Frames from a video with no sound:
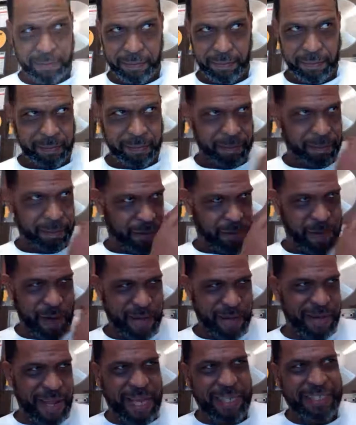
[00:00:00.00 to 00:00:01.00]
who have
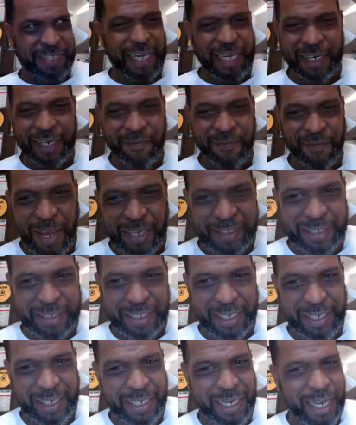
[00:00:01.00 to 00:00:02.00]
not taken the
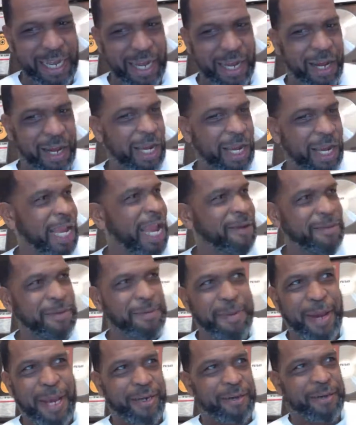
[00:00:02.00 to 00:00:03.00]
vaccine.
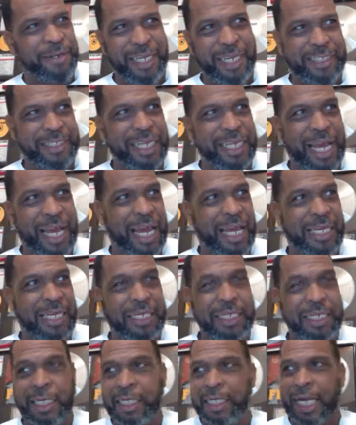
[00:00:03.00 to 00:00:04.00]
Everybody on that side
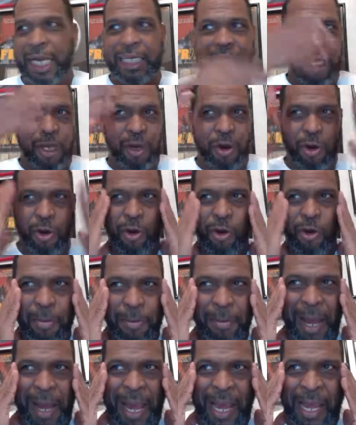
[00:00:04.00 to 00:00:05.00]
got their own
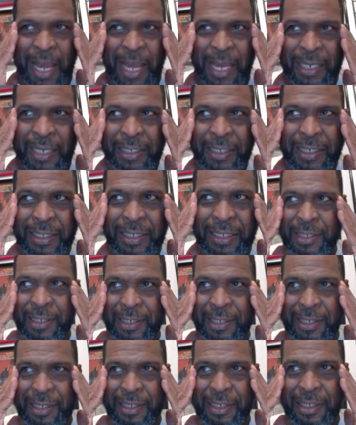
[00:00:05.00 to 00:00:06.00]
mind.
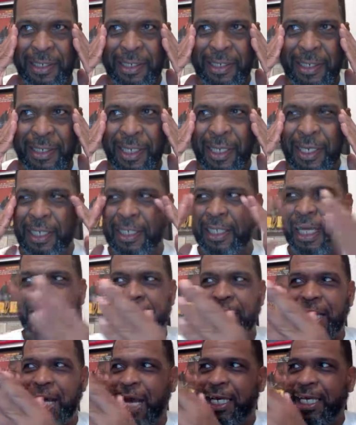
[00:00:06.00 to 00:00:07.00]
They're
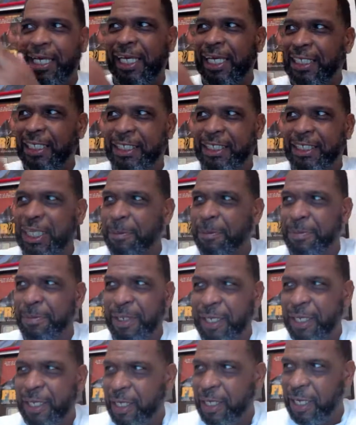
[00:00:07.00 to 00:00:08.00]
not
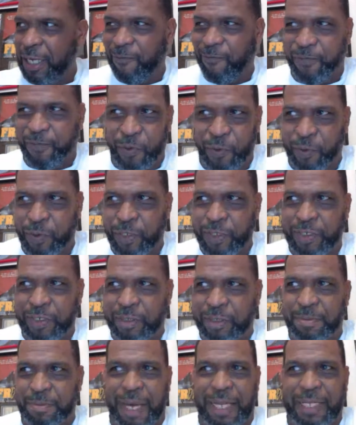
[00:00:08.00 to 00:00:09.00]
easily influenced
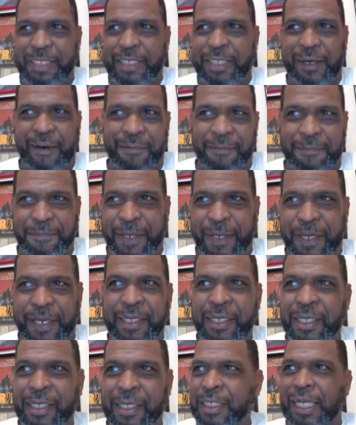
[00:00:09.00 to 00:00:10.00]
by the government.
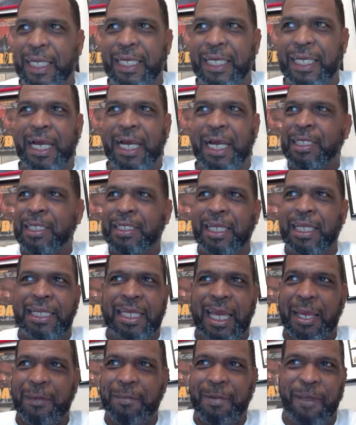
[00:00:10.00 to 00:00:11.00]
They can't
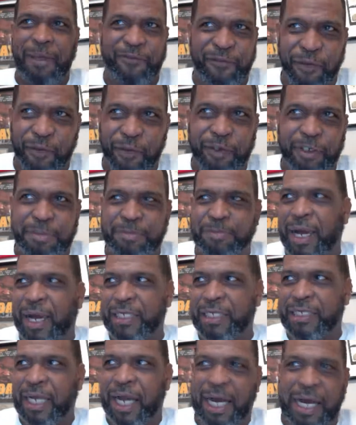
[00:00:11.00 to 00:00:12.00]
be influenced by
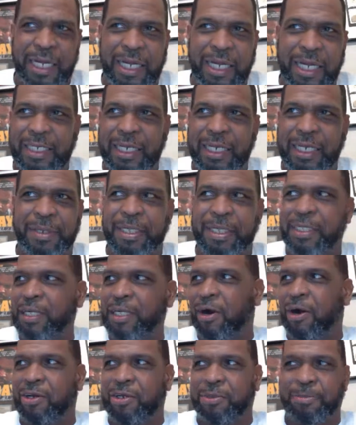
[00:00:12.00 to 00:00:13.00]
Don Lemon or
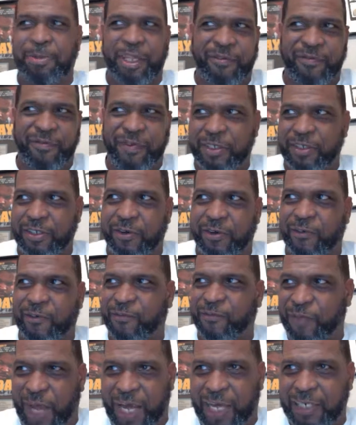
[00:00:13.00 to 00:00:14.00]
the motherfuckers on
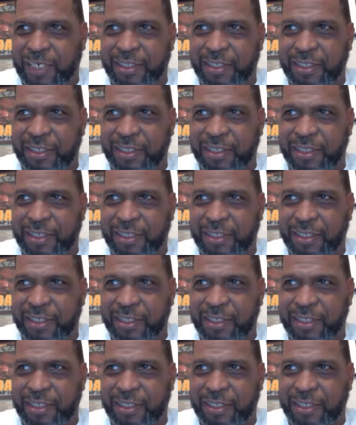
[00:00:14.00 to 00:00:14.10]
Fox